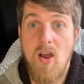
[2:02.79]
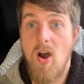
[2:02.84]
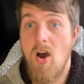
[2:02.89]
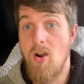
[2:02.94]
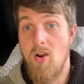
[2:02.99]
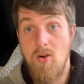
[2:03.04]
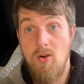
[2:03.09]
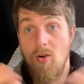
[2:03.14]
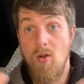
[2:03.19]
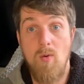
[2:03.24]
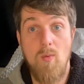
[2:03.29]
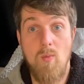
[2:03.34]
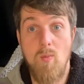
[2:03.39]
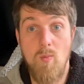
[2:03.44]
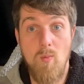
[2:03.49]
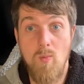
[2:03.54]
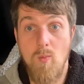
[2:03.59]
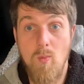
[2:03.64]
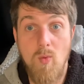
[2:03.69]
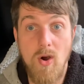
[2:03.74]
I don't know
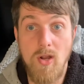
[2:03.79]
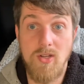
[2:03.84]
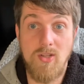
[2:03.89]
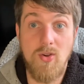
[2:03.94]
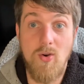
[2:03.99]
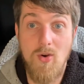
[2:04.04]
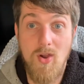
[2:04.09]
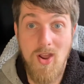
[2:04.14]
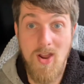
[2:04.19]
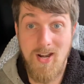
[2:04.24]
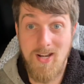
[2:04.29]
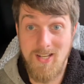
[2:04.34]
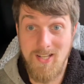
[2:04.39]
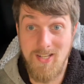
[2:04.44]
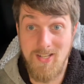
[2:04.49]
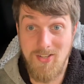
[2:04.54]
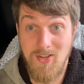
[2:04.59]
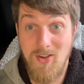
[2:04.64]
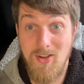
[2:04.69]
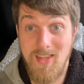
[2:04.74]
what Toyota
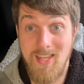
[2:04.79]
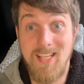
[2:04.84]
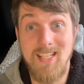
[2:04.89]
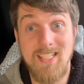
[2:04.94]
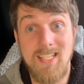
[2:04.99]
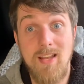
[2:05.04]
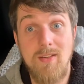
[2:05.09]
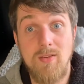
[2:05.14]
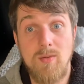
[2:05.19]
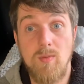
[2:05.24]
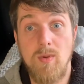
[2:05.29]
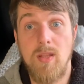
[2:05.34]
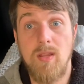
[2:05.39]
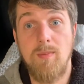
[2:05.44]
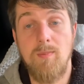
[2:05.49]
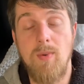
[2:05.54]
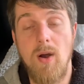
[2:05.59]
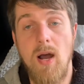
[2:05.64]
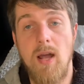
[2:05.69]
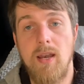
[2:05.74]
designed these diffs
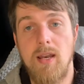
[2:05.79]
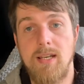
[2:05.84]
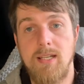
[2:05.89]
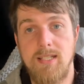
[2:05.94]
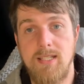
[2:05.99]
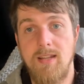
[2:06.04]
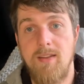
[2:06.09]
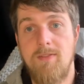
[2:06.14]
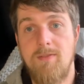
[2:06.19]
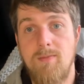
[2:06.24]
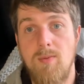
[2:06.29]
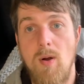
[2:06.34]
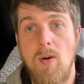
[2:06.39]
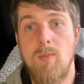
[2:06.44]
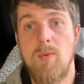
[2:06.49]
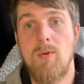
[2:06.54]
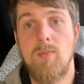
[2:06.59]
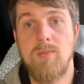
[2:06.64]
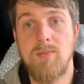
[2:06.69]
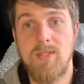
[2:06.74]
with, but diff
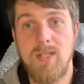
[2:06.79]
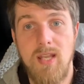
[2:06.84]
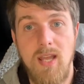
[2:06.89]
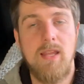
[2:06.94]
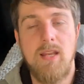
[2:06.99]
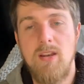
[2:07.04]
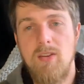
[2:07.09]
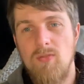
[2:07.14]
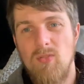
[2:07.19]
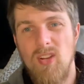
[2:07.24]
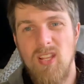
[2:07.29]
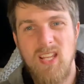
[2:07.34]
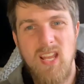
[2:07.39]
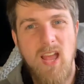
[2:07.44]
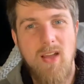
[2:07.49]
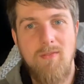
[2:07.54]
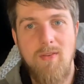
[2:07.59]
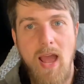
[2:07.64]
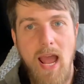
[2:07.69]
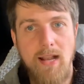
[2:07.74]
problems. They didn't really
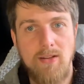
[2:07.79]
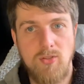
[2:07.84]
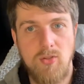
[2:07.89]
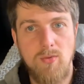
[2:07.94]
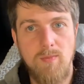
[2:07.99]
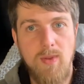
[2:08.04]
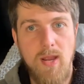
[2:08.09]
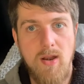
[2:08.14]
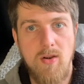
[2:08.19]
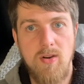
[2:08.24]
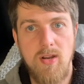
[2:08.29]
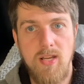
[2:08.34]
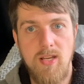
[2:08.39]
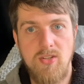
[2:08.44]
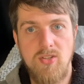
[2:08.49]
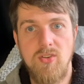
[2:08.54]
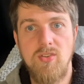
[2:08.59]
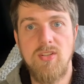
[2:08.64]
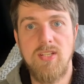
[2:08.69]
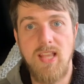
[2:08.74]
have axle bearing
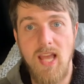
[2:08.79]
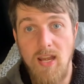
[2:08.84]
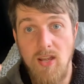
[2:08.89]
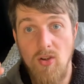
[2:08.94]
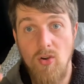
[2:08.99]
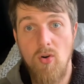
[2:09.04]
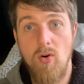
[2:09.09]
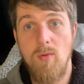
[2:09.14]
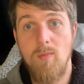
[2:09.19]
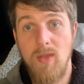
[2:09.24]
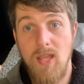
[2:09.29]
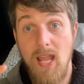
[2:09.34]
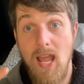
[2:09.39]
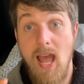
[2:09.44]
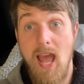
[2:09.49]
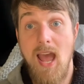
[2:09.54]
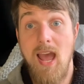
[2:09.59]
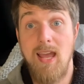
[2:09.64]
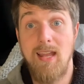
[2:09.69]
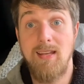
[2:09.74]
issues. They normally
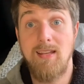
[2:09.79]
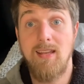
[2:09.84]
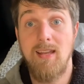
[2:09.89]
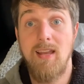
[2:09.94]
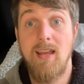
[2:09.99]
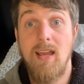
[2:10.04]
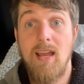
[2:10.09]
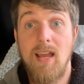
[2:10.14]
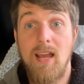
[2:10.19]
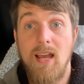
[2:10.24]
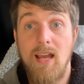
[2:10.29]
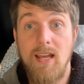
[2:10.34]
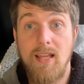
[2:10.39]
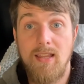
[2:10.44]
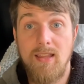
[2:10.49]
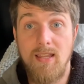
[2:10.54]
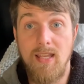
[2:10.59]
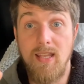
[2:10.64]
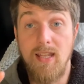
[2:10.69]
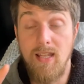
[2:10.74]
had
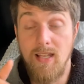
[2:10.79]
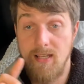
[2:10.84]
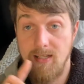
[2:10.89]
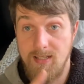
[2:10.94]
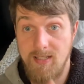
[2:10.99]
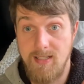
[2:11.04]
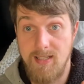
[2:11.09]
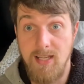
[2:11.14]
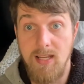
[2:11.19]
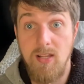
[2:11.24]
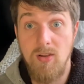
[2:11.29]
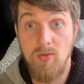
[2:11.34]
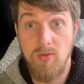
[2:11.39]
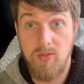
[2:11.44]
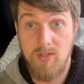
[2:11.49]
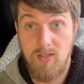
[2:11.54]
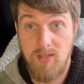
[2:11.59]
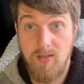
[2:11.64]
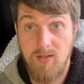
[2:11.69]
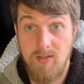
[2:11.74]
the
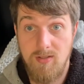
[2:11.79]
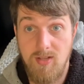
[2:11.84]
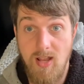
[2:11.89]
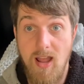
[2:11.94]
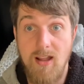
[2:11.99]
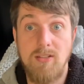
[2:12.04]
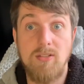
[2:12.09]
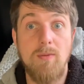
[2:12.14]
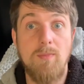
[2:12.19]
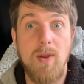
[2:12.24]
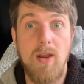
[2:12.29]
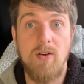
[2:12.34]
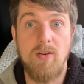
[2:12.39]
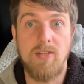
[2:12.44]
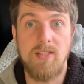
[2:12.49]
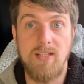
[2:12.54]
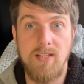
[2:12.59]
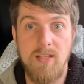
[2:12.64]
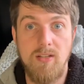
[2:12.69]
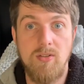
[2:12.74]
seals, so axle bearing
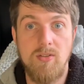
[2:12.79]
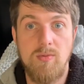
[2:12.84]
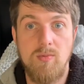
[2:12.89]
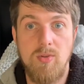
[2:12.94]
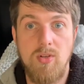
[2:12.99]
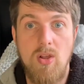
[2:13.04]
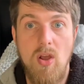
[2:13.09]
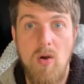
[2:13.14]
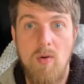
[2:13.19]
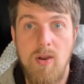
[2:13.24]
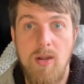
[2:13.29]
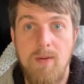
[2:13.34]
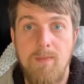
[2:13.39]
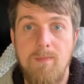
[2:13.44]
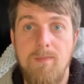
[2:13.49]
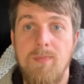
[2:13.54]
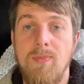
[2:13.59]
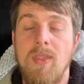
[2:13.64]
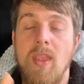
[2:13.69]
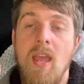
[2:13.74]
seals would go in them.
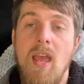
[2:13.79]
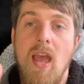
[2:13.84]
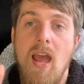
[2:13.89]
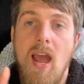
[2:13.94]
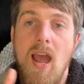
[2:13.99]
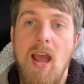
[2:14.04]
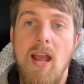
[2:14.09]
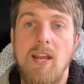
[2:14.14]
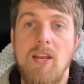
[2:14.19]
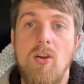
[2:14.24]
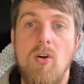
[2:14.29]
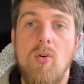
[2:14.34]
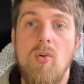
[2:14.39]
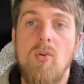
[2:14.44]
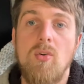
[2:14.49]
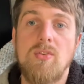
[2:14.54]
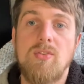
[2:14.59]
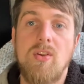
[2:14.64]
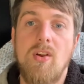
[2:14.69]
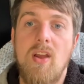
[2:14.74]
And you
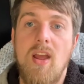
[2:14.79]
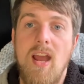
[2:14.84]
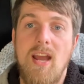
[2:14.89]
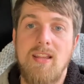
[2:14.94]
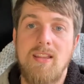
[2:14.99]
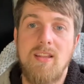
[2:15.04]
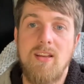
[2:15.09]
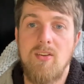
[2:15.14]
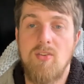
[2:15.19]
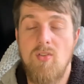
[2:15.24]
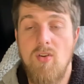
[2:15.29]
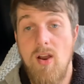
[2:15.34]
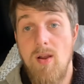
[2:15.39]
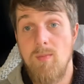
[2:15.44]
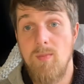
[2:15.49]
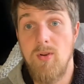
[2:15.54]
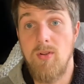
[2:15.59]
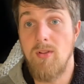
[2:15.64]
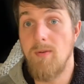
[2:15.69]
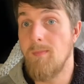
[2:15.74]
also had the cram
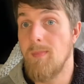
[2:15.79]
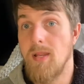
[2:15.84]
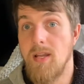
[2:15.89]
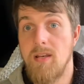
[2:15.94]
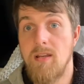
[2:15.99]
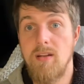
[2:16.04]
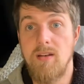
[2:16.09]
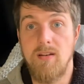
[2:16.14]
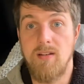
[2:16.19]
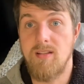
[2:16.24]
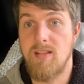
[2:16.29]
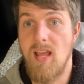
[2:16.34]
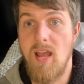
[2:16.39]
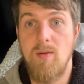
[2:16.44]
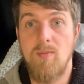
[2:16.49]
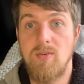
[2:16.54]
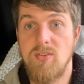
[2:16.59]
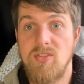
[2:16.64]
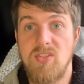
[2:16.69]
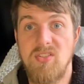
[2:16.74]
wheel and pinion. They
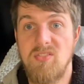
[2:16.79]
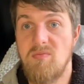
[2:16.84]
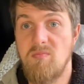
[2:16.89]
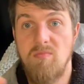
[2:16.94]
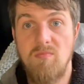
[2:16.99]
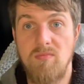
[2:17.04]
would just